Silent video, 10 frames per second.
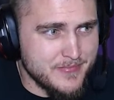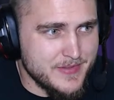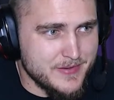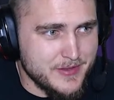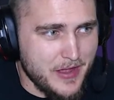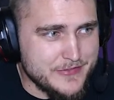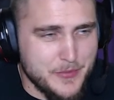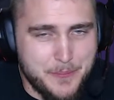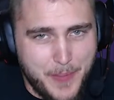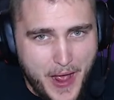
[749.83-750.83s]
got some
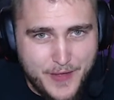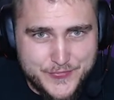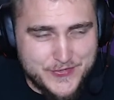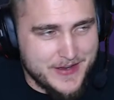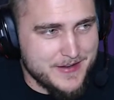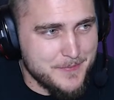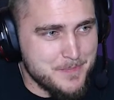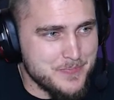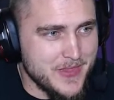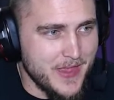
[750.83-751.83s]
buffs. Like,
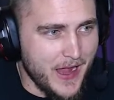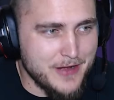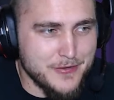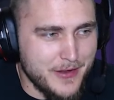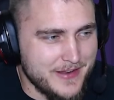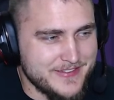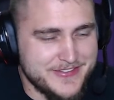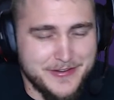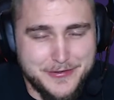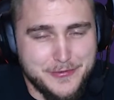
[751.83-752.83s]
I don't know. I
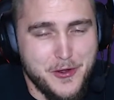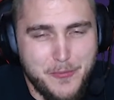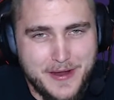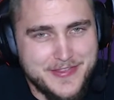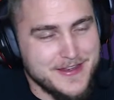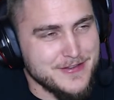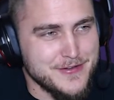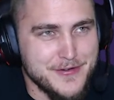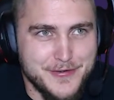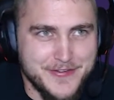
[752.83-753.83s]
still don't know why they
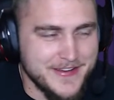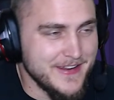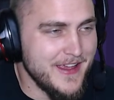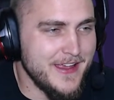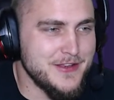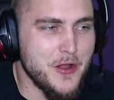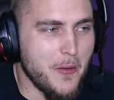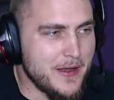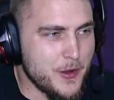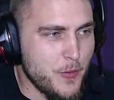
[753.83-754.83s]
nerfed it. No
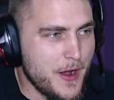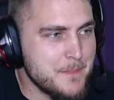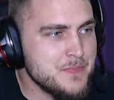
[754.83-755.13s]
idea why.